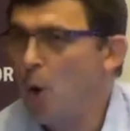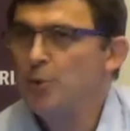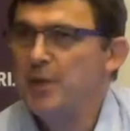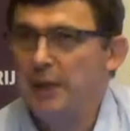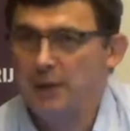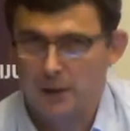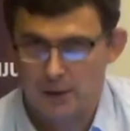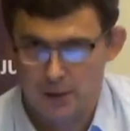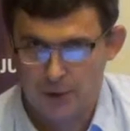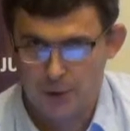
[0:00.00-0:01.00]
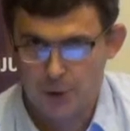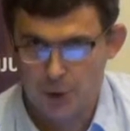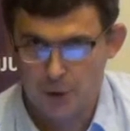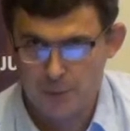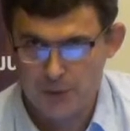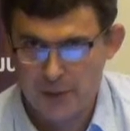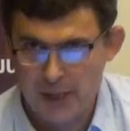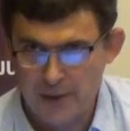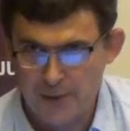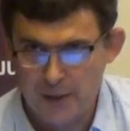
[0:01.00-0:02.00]
Imposing the
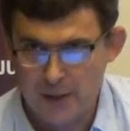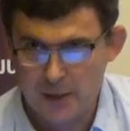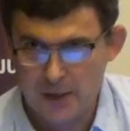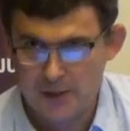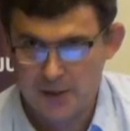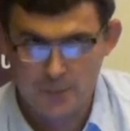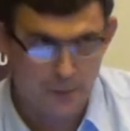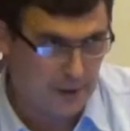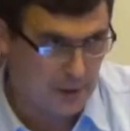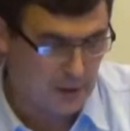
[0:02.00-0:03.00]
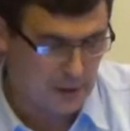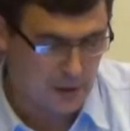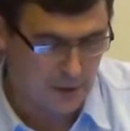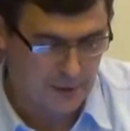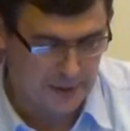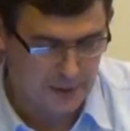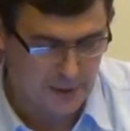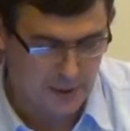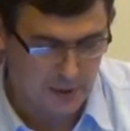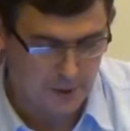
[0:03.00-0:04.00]
terms, I think, is something
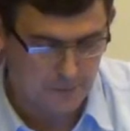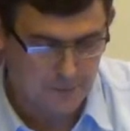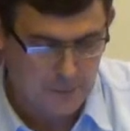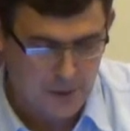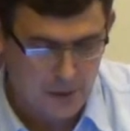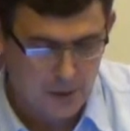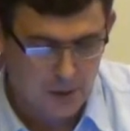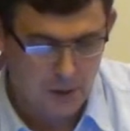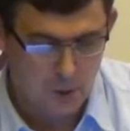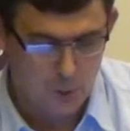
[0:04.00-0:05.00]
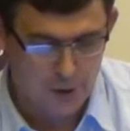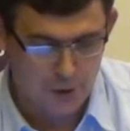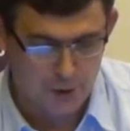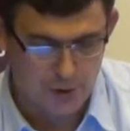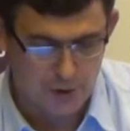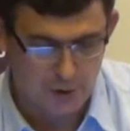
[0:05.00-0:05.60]
that we